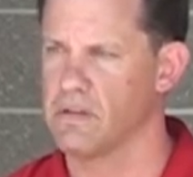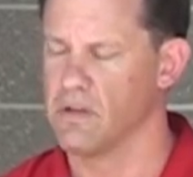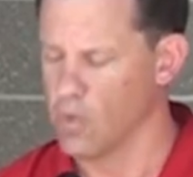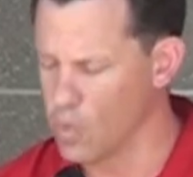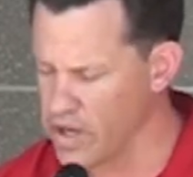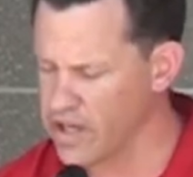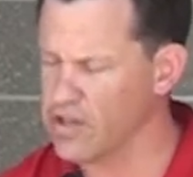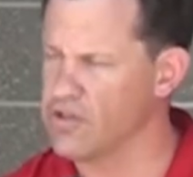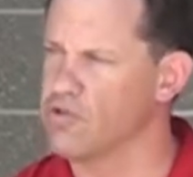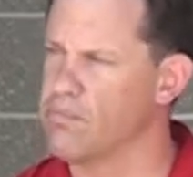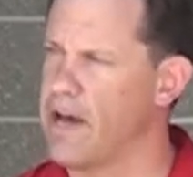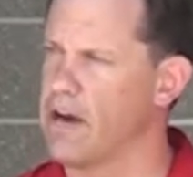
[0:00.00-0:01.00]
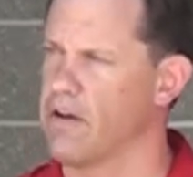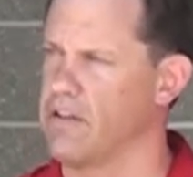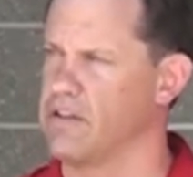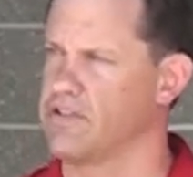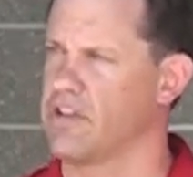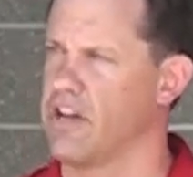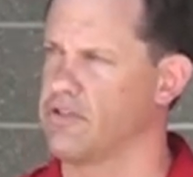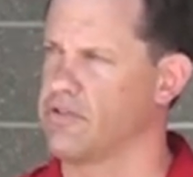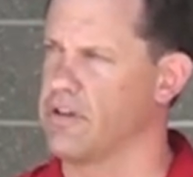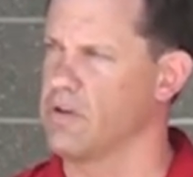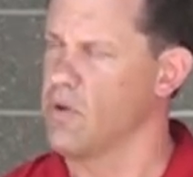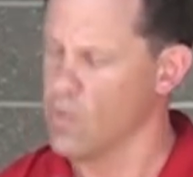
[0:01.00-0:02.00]
We can do better in this
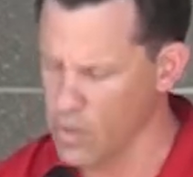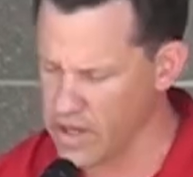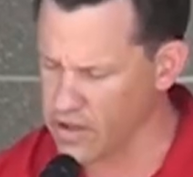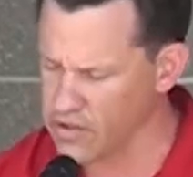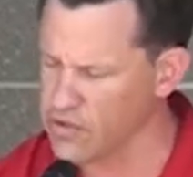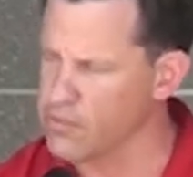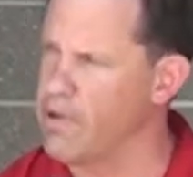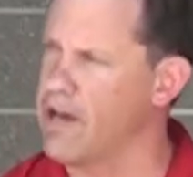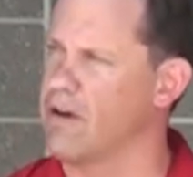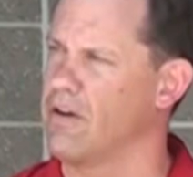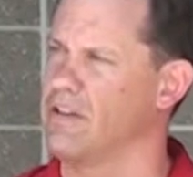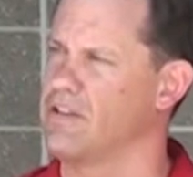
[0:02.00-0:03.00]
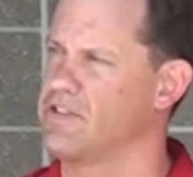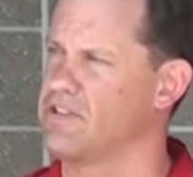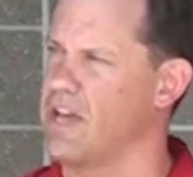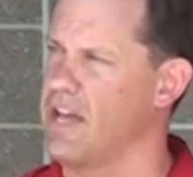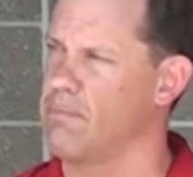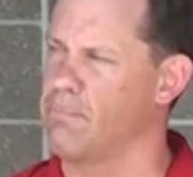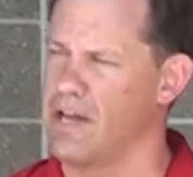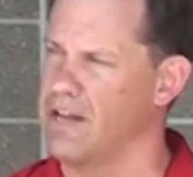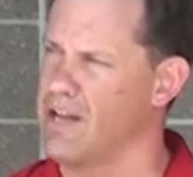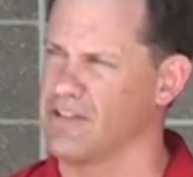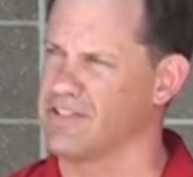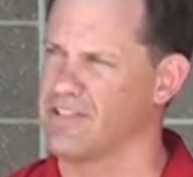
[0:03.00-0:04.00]
country. We can do better in this state. Ben
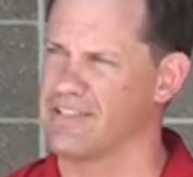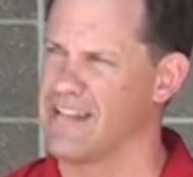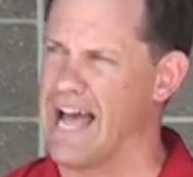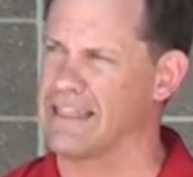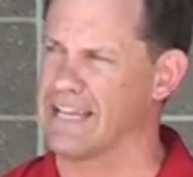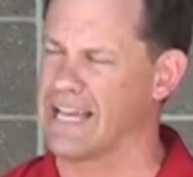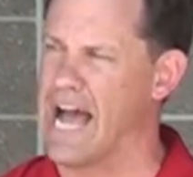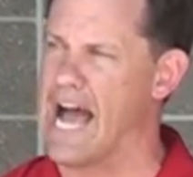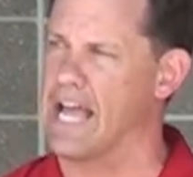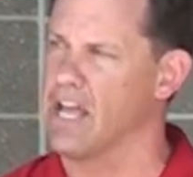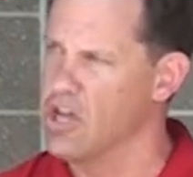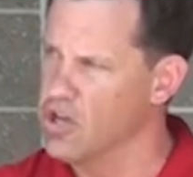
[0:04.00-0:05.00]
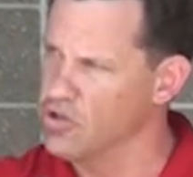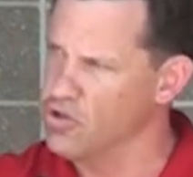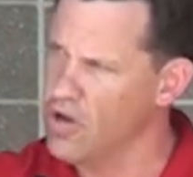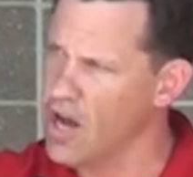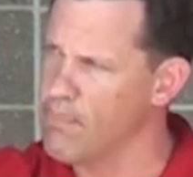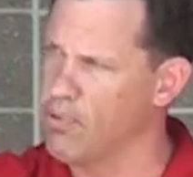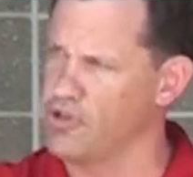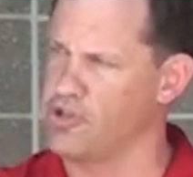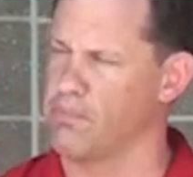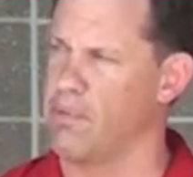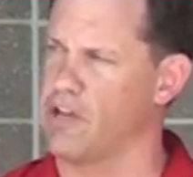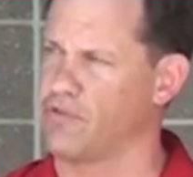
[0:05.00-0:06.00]
Nelson's not the guy. You got to put
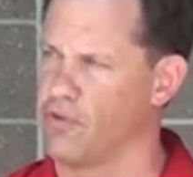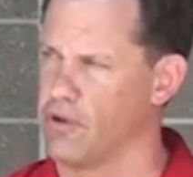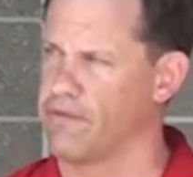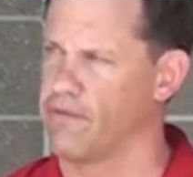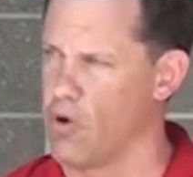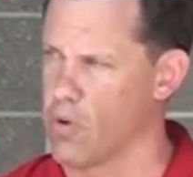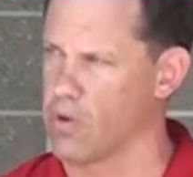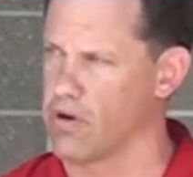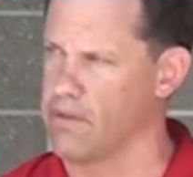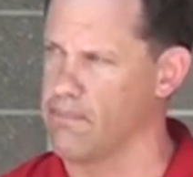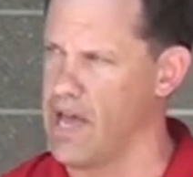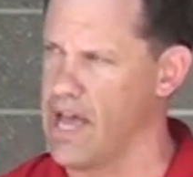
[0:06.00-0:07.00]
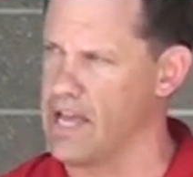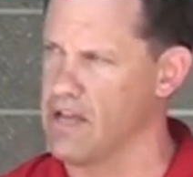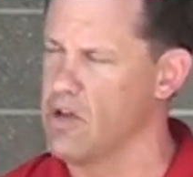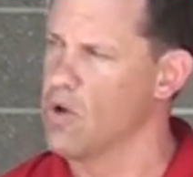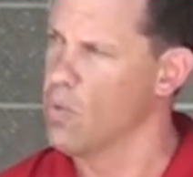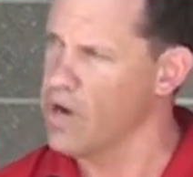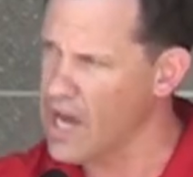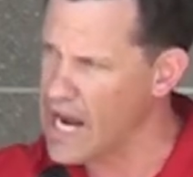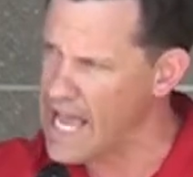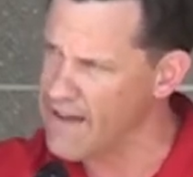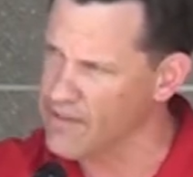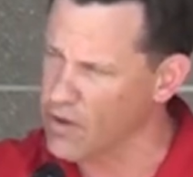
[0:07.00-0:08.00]
your best foot forward in May. We got
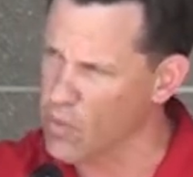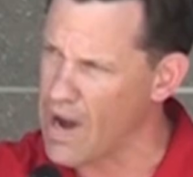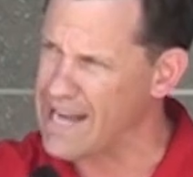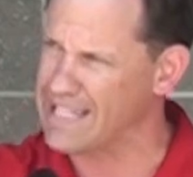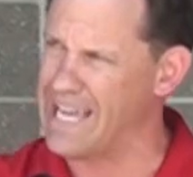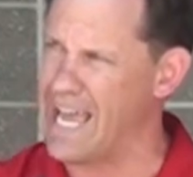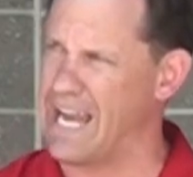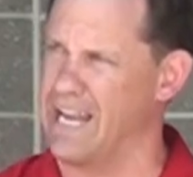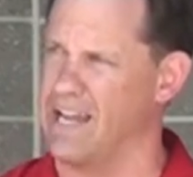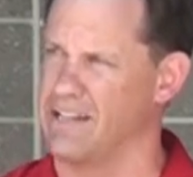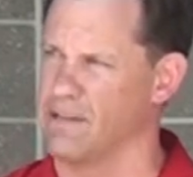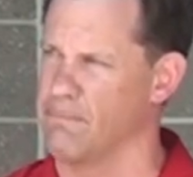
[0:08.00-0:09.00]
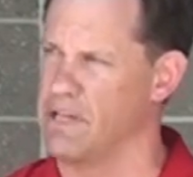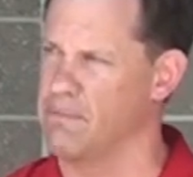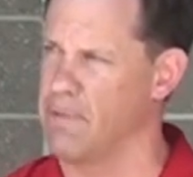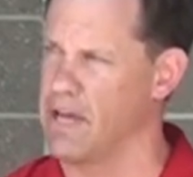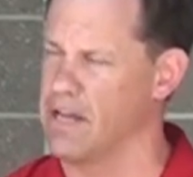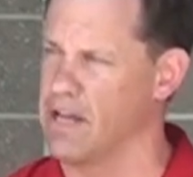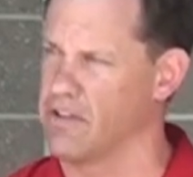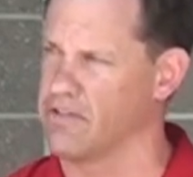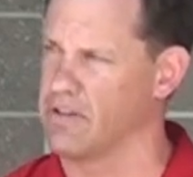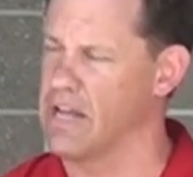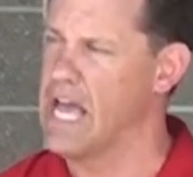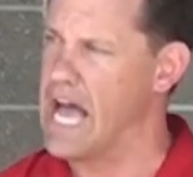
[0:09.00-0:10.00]
to have the right candidate to beat Ben
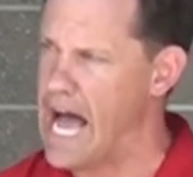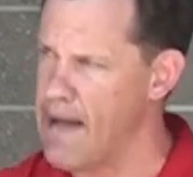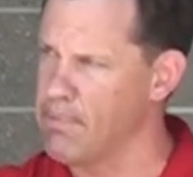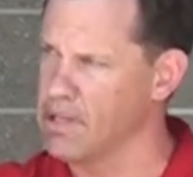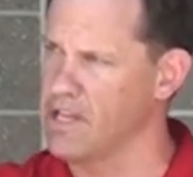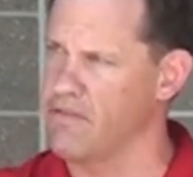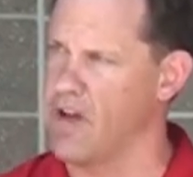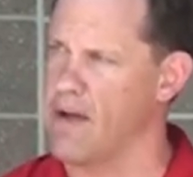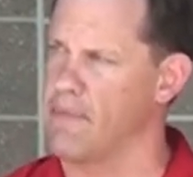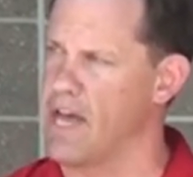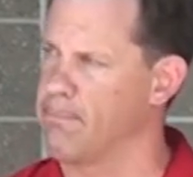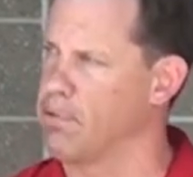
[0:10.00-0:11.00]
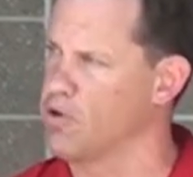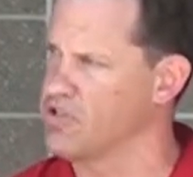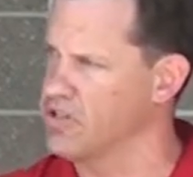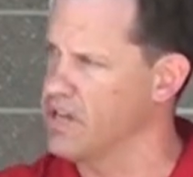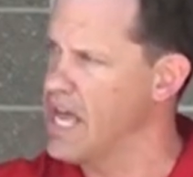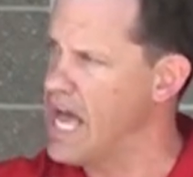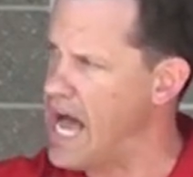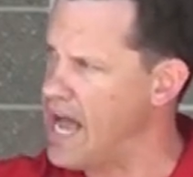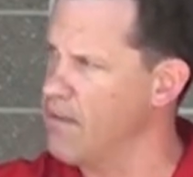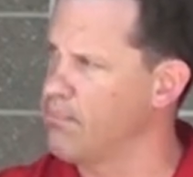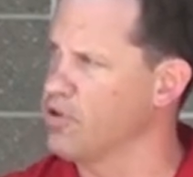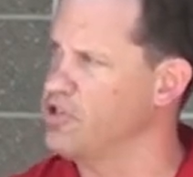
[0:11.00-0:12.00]
Nelson. I believe I'm that person. I
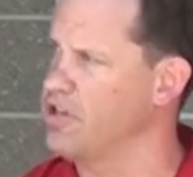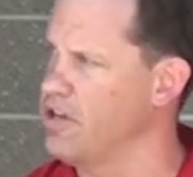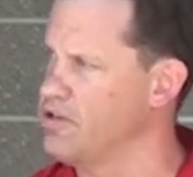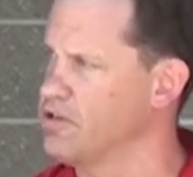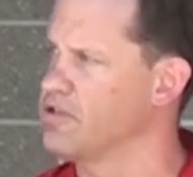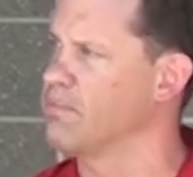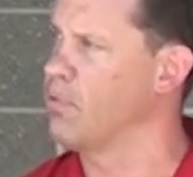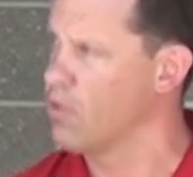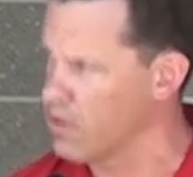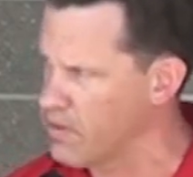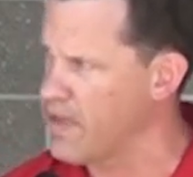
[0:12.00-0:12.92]
appreciate your support.